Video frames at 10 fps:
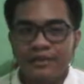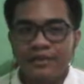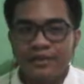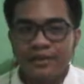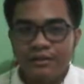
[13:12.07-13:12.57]

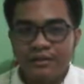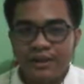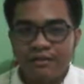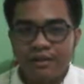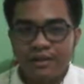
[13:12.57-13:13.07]
to create
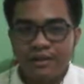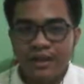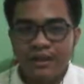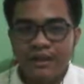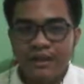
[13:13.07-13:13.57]
thrust and
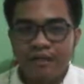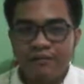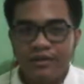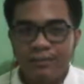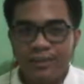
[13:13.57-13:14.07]
lift for the
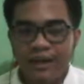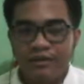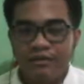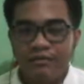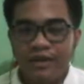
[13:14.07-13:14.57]
plane to
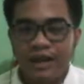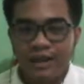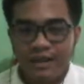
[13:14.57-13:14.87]
fly.